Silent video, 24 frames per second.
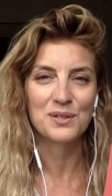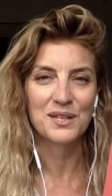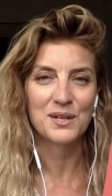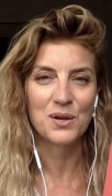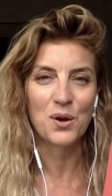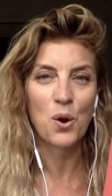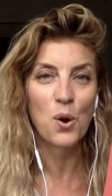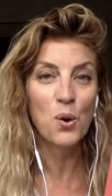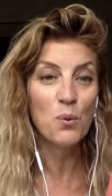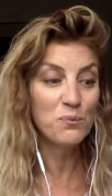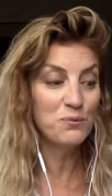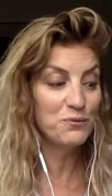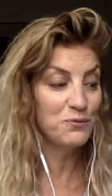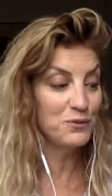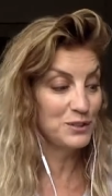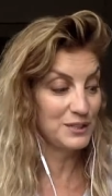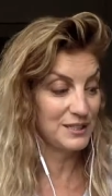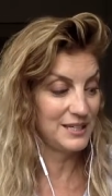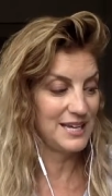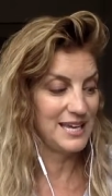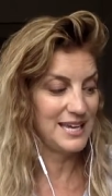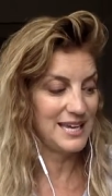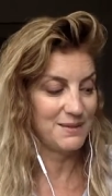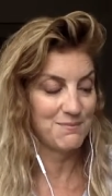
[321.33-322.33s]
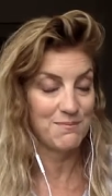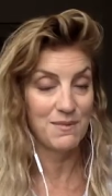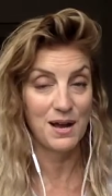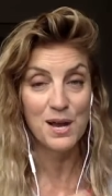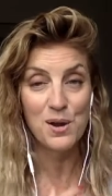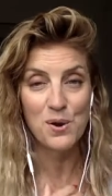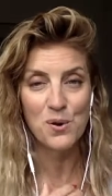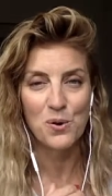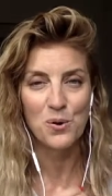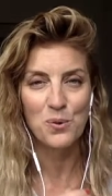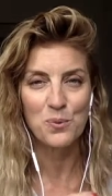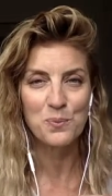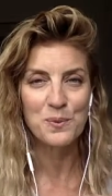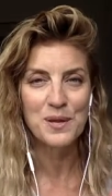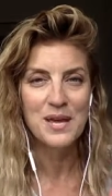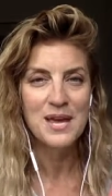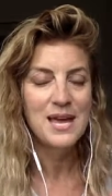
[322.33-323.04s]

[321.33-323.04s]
And hopefully, my hope